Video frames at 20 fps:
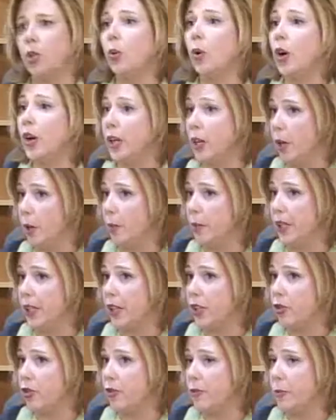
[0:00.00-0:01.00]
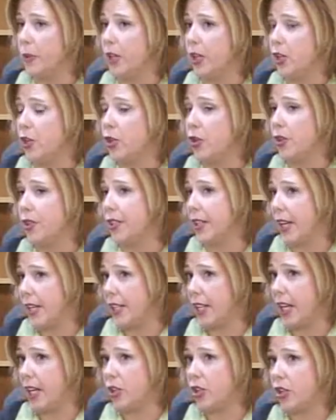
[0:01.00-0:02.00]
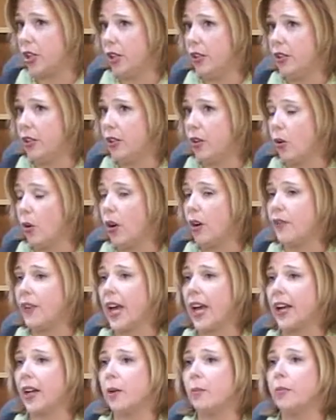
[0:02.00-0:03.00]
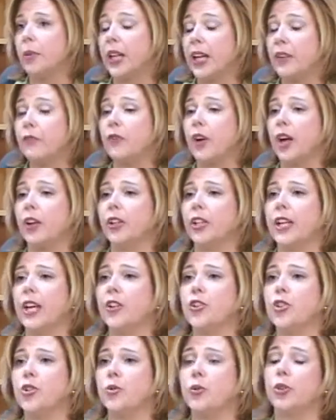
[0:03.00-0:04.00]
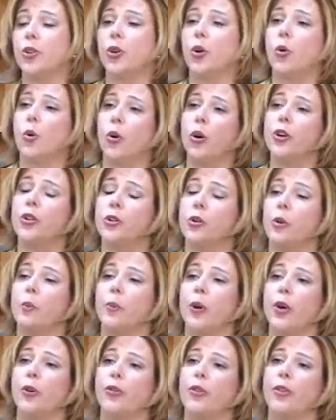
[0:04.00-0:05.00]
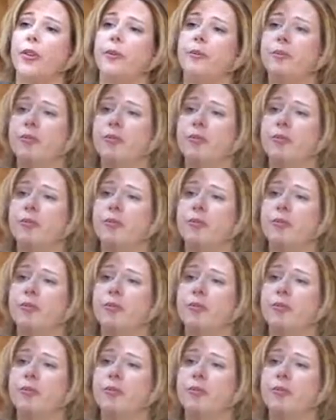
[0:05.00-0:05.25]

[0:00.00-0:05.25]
You are here because you have been issued a citation or have had a complaint filed against you in the court or both.